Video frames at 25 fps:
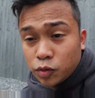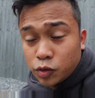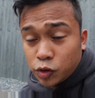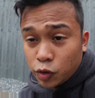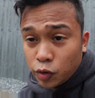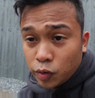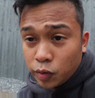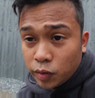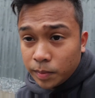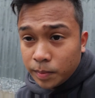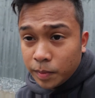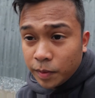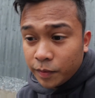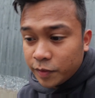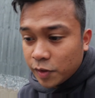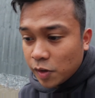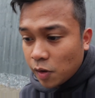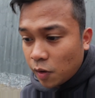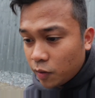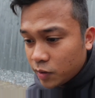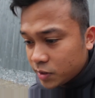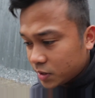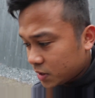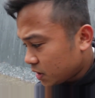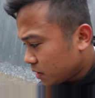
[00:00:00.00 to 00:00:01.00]
to remove the
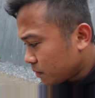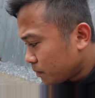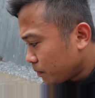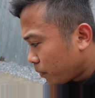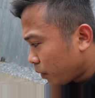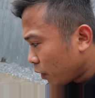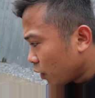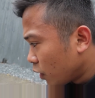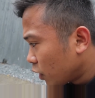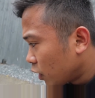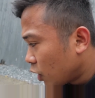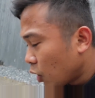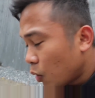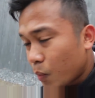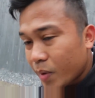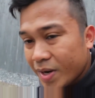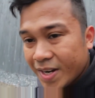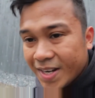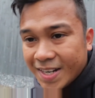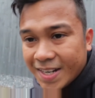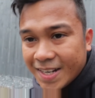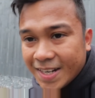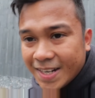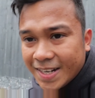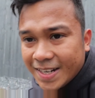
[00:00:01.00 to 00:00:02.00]
oil sump plug,
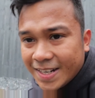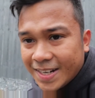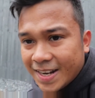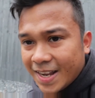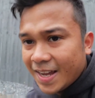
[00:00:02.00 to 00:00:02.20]
we need